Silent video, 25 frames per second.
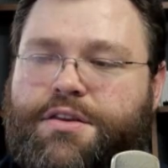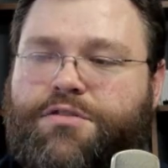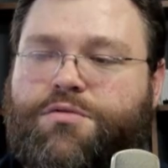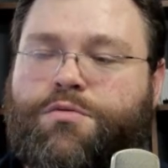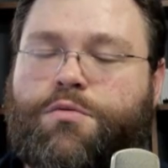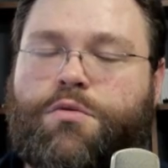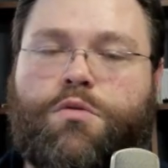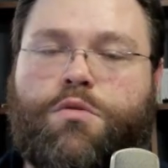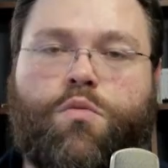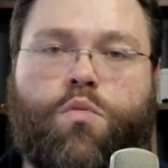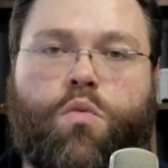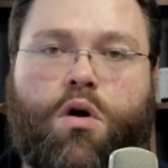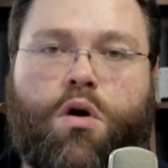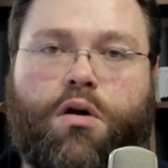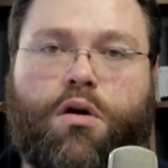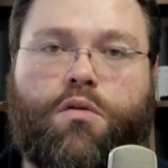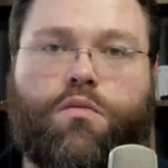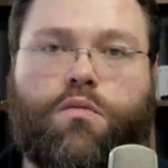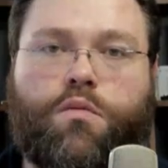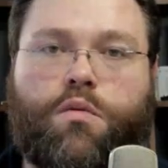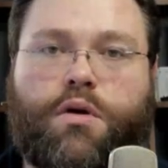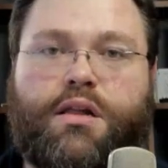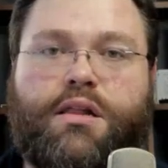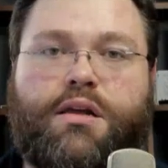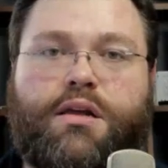This will work
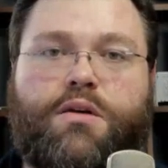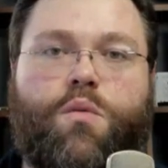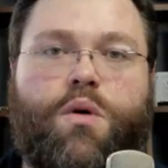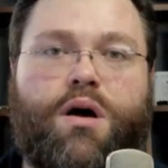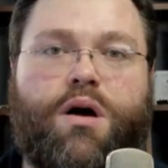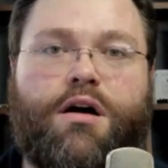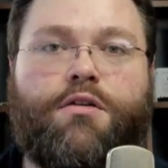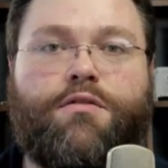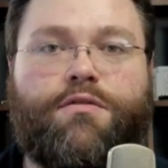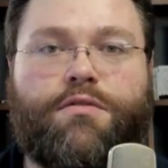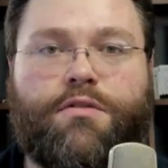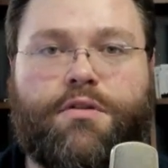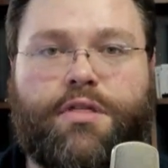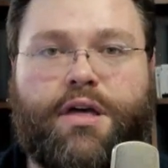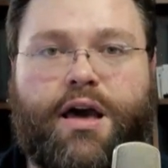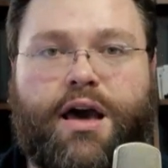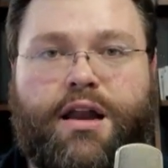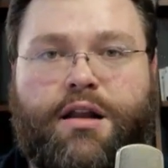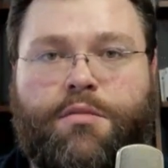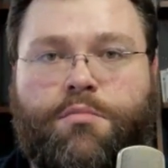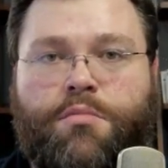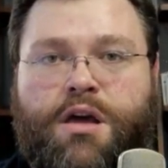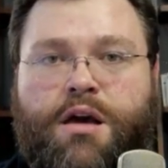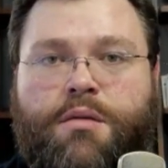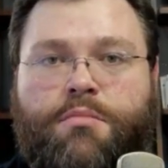really well for
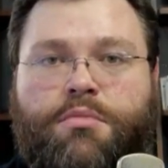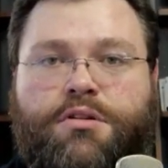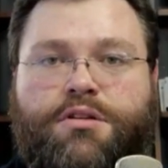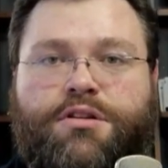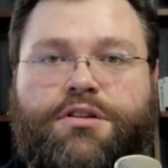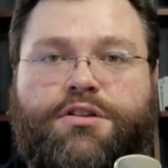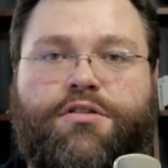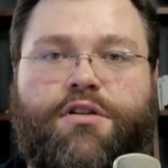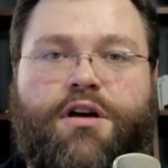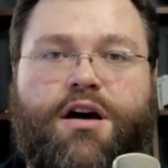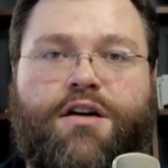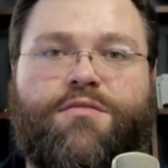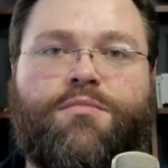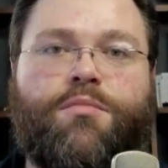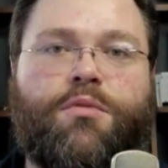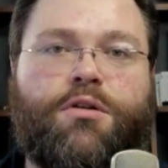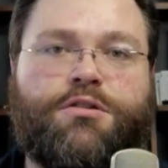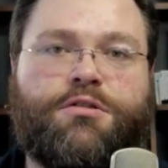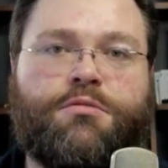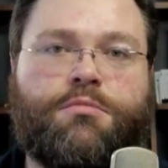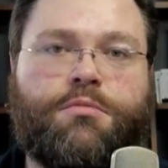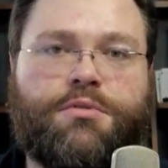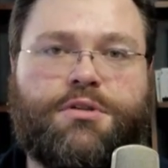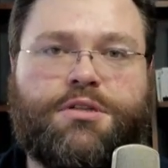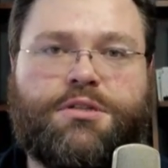that and be able to drive
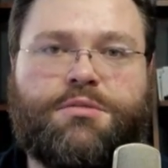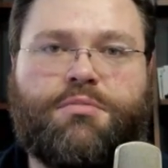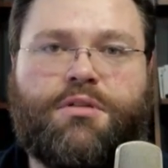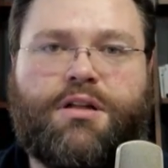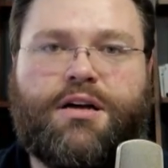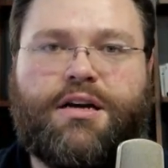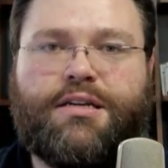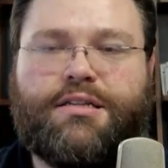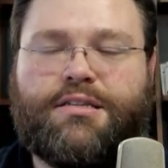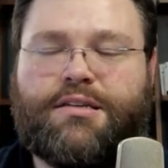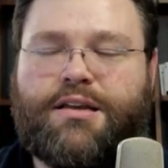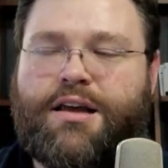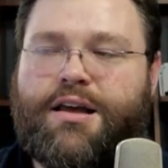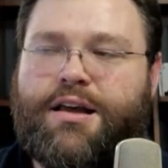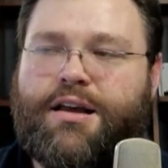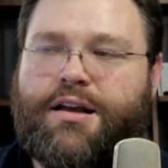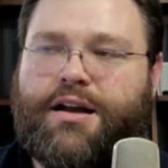multiple displays.